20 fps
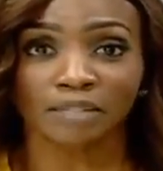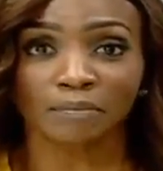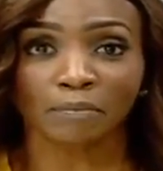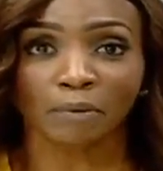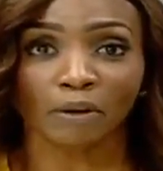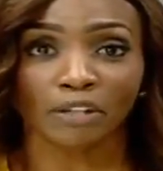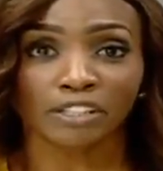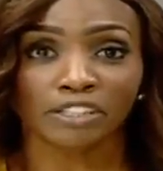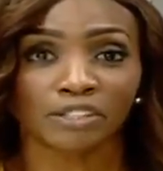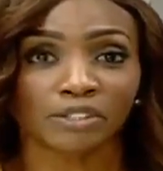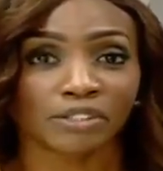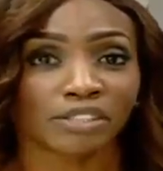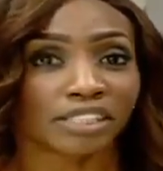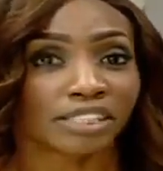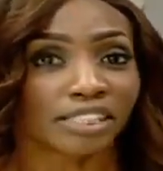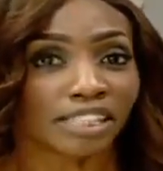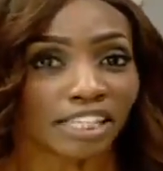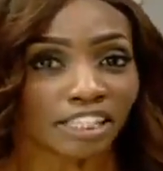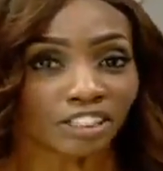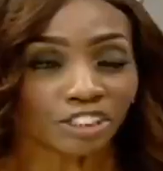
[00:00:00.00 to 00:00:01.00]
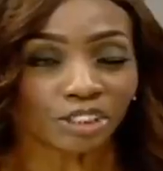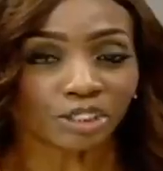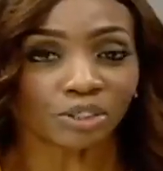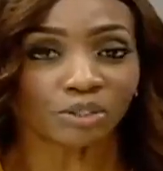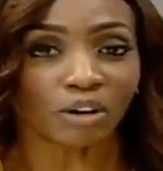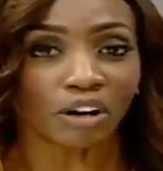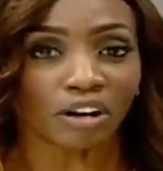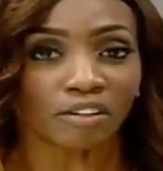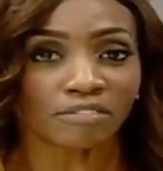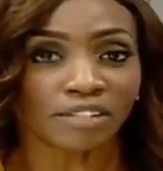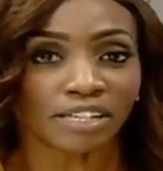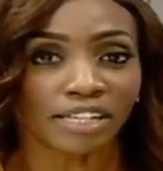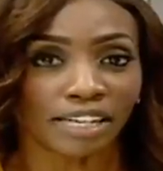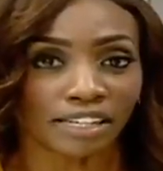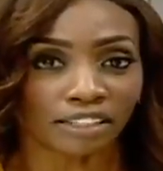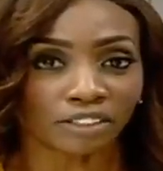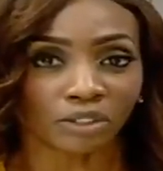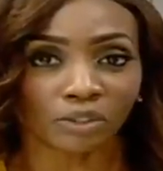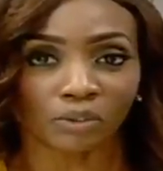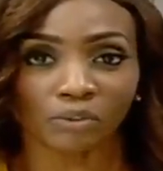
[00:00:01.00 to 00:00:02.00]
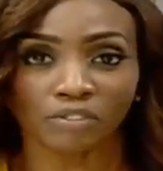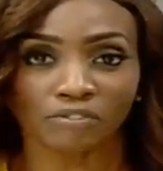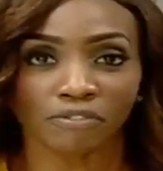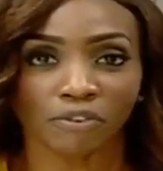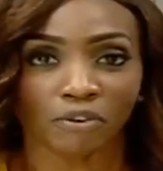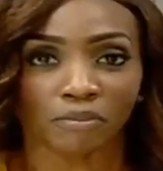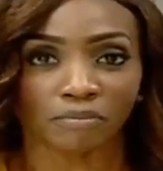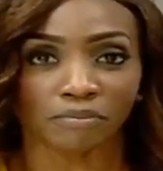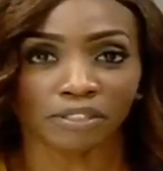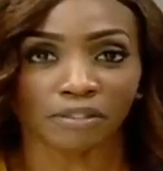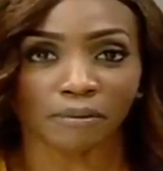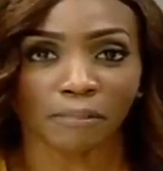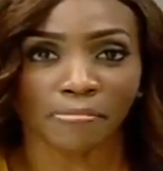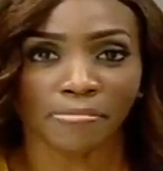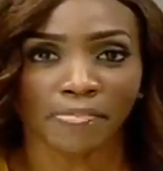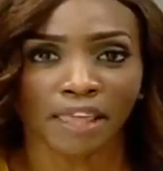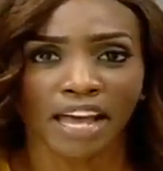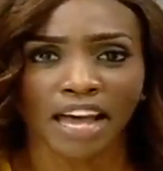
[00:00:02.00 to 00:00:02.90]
deployed to this issue of electoral reforms?